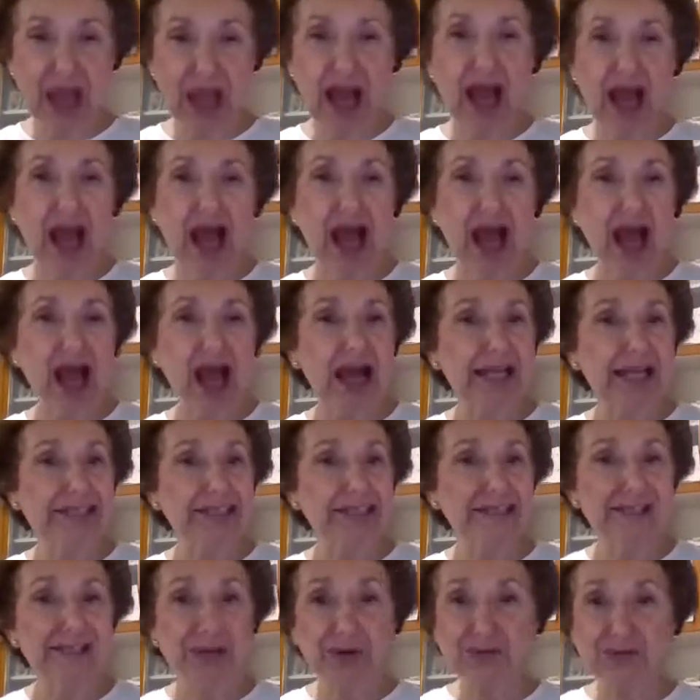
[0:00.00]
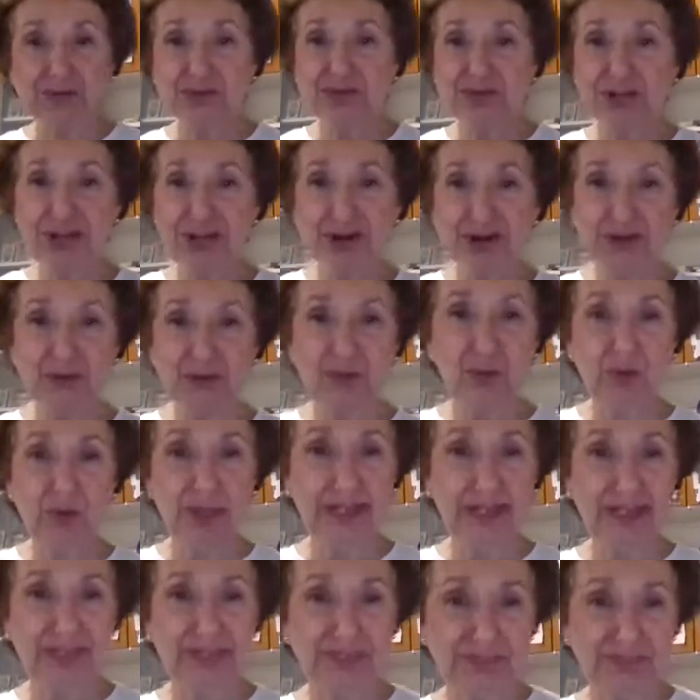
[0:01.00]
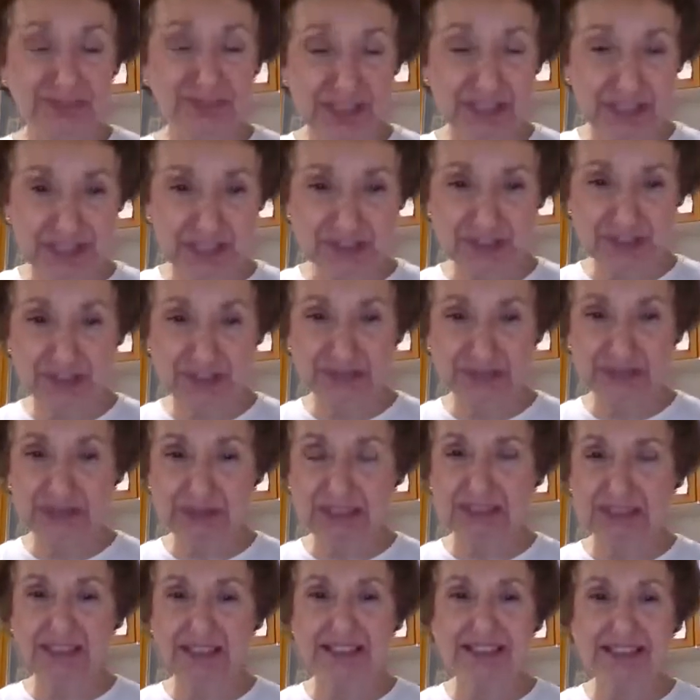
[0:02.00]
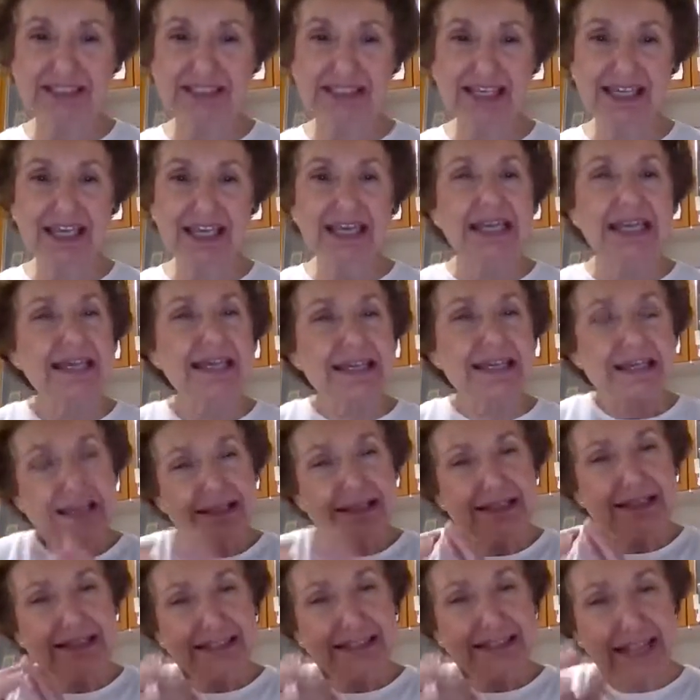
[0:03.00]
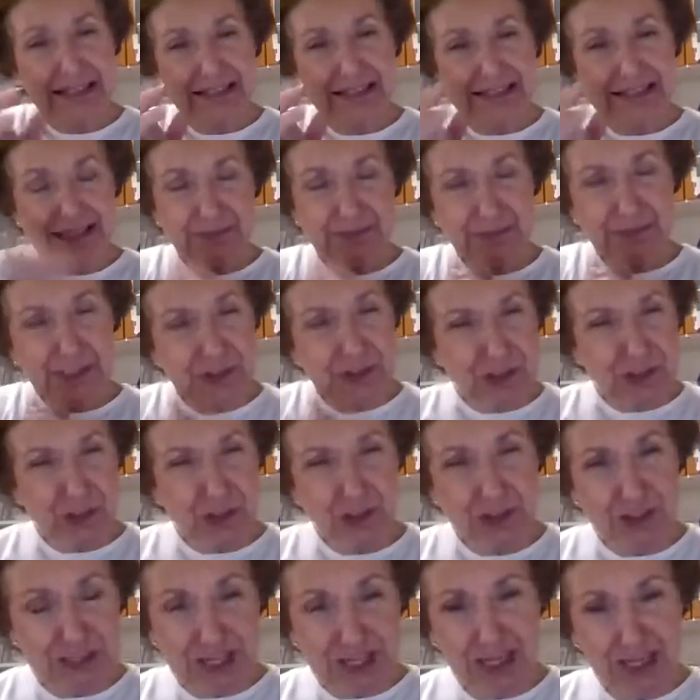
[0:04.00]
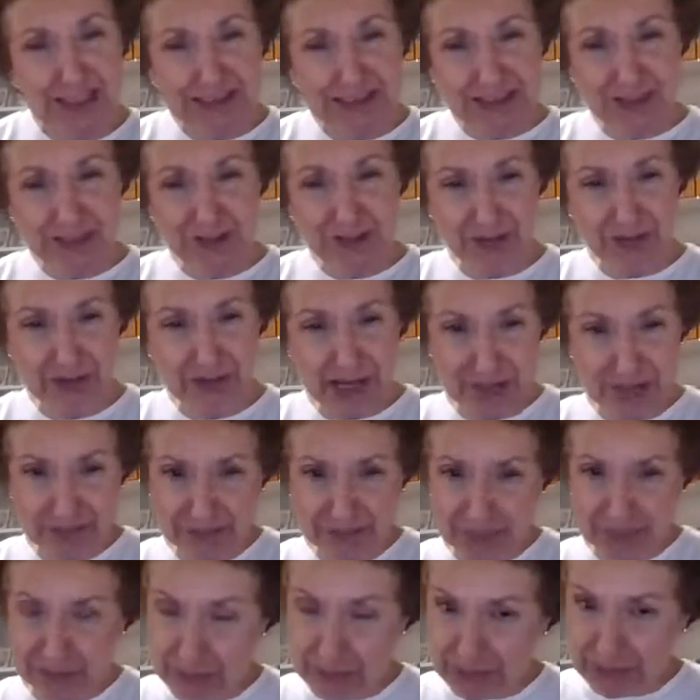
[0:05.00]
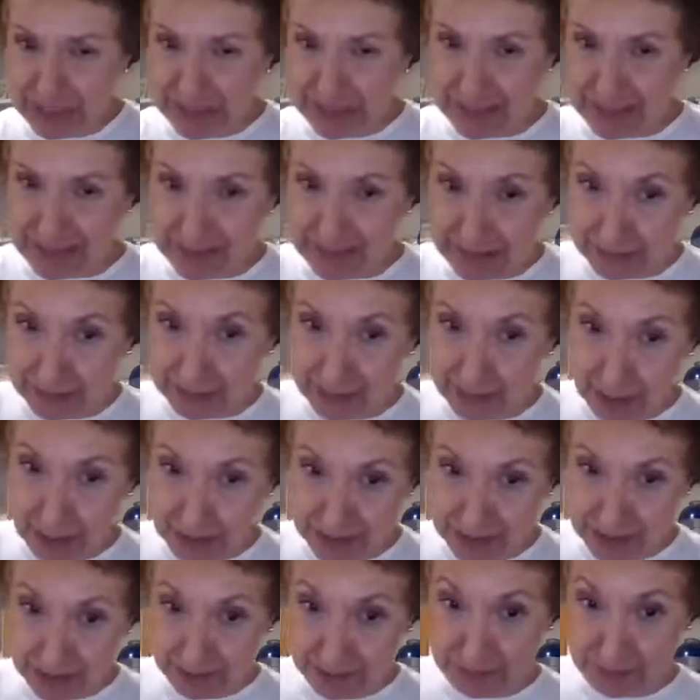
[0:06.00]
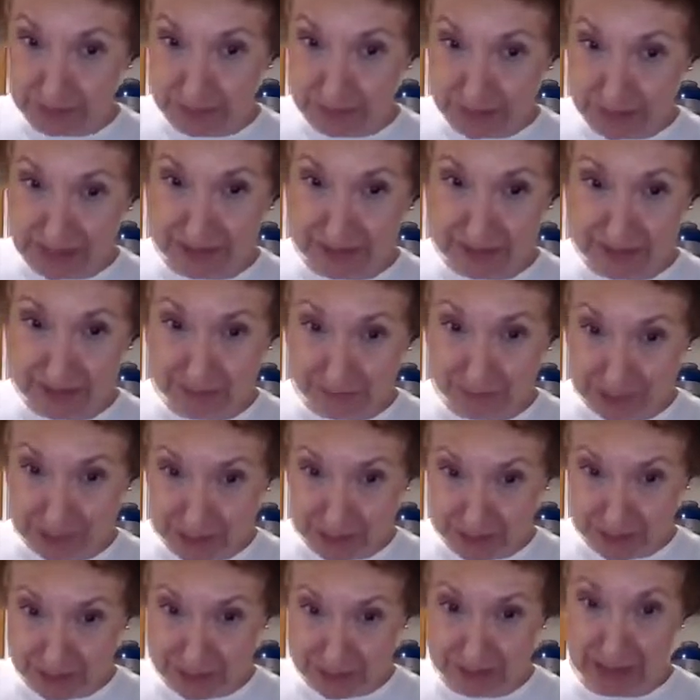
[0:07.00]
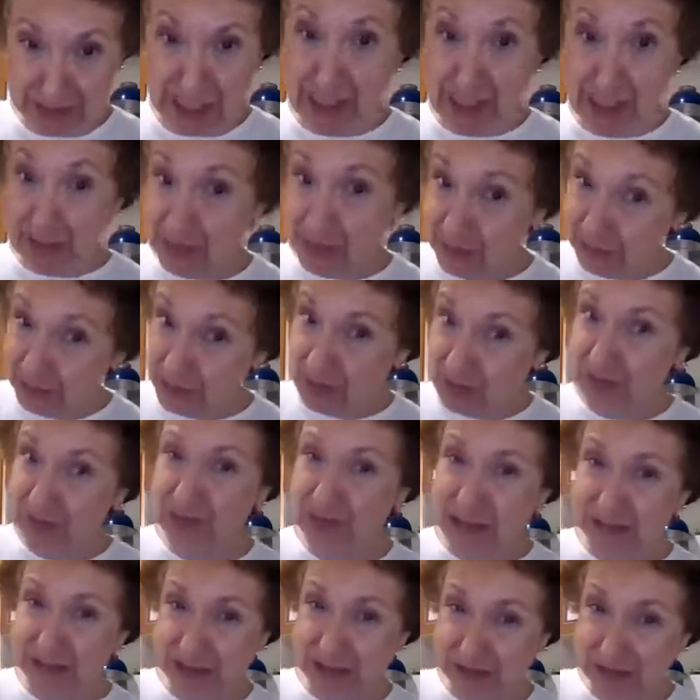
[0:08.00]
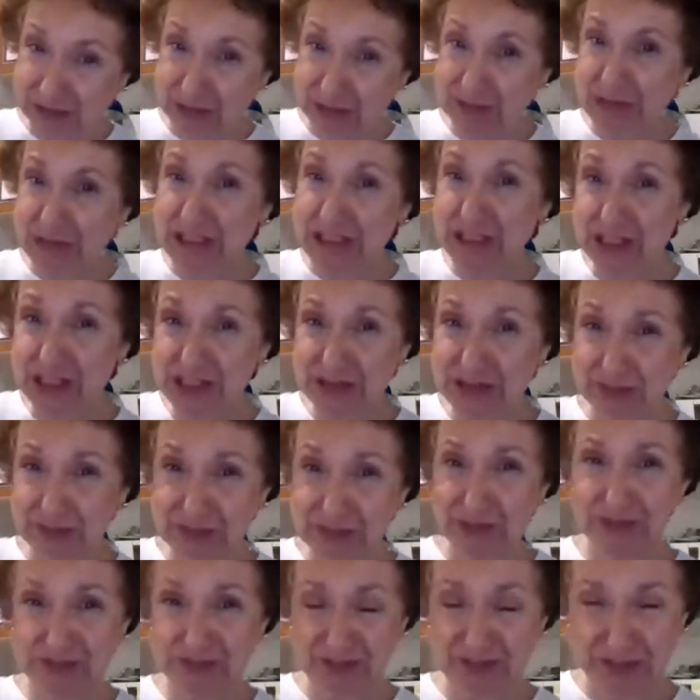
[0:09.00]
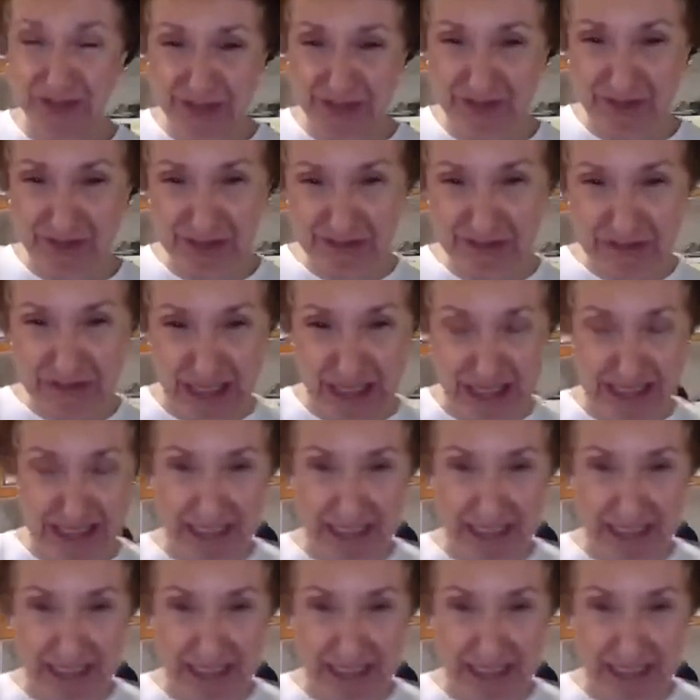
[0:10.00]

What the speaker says: I don't know when I'll finish it, because this has to be so tightly crafted, but as a compulsive obsessive person, you know, this would be just perfect for me.